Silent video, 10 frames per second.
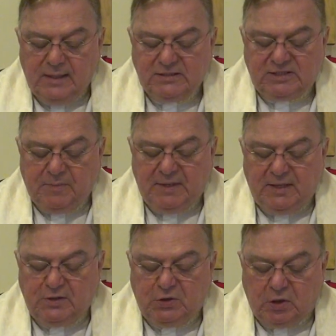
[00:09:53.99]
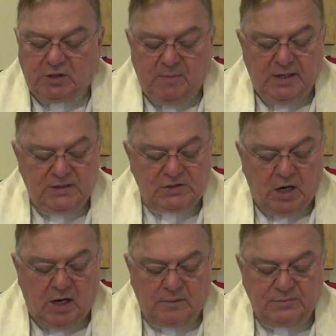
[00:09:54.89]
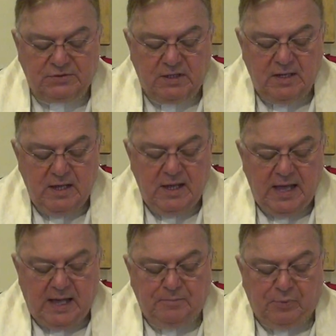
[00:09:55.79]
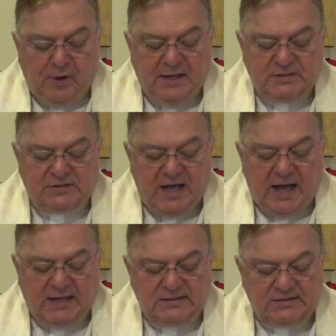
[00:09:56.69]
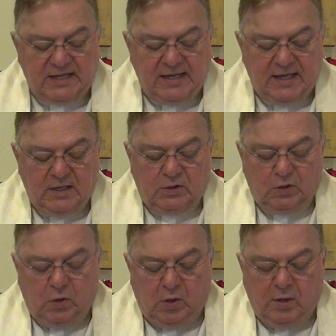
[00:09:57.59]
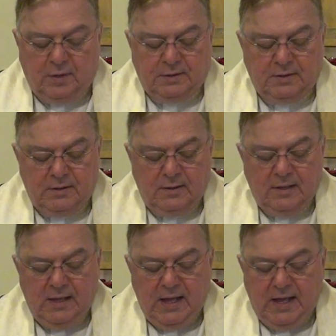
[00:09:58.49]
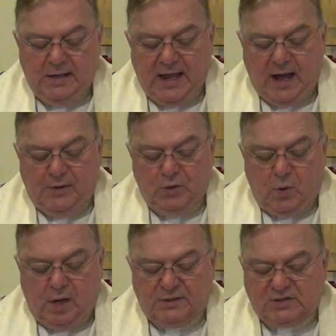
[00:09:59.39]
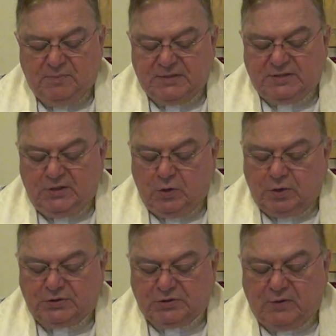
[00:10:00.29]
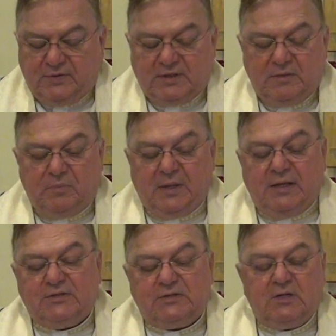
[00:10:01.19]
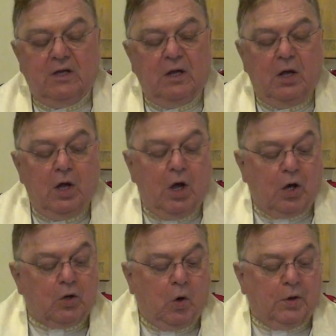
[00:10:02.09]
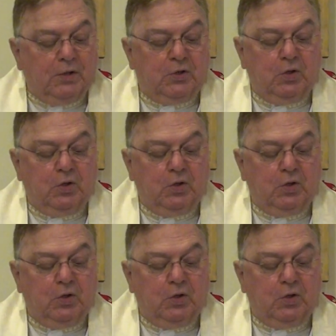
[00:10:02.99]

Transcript: Simeon took him in his arms and praised God, saying, "Lord, Now you are dismissing your servant in peace, according